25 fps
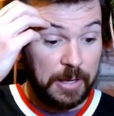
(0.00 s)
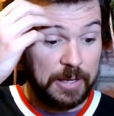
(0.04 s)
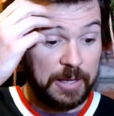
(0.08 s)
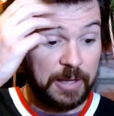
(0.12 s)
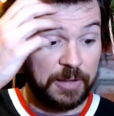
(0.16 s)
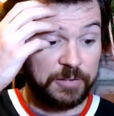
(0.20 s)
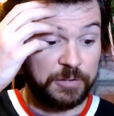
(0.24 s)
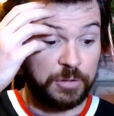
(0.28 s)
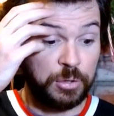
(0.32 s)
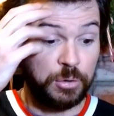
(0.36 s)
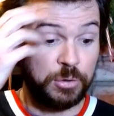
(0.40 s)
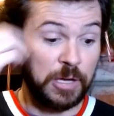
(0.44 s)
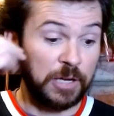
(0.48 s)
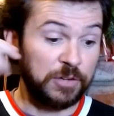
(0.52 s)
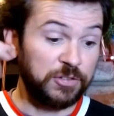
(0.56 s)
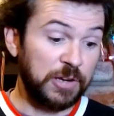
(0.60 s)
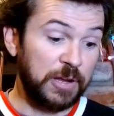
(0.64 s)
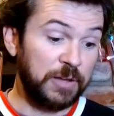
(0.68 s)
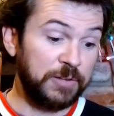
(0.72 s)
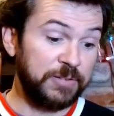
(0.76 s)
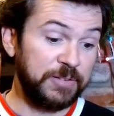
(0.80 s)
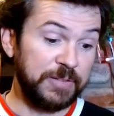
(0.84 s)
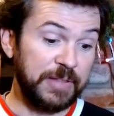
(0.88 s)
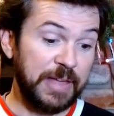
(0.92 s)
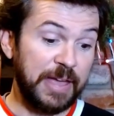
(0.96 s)
he has 2
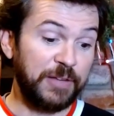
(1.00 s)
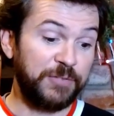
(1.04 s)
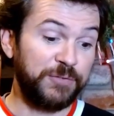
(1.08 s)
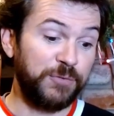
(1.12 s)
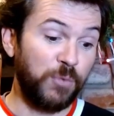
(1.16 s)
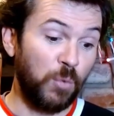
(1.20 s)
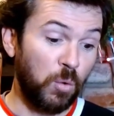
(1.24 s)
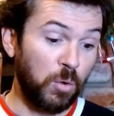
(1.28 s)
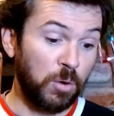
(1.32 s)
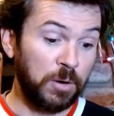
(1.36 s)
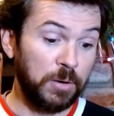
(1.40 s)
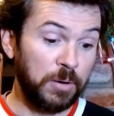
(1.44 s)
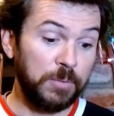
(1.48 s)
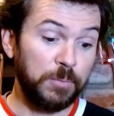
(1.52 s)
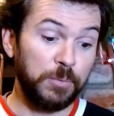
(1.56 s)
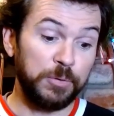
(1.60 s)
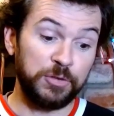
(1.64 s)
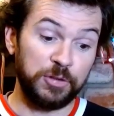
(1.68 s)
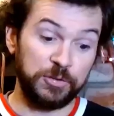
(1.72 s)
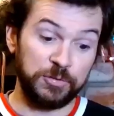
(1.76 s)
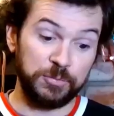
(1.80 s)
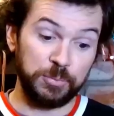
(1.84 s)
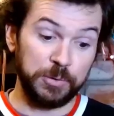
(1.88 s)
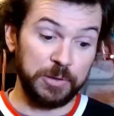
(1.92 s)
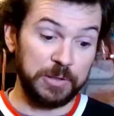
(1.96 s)
touchdowns in the last 4,
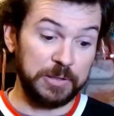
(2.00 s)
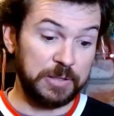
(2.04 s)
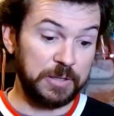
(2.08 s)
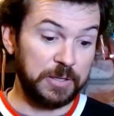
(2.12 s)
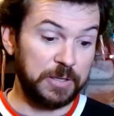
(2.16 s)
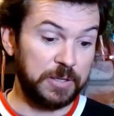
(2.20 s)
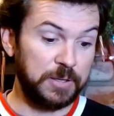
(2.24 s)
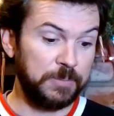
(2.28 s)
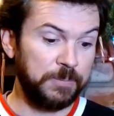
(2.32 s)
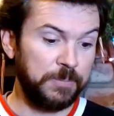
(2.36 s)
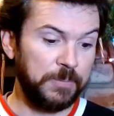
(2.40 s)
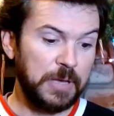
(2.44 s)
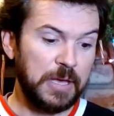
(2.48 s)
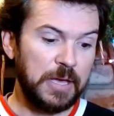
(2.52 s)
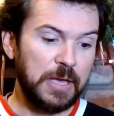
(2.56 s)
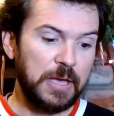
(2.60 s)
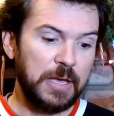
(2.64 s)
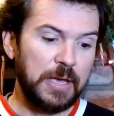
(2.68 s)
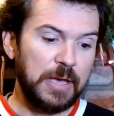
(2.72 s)
which is really good.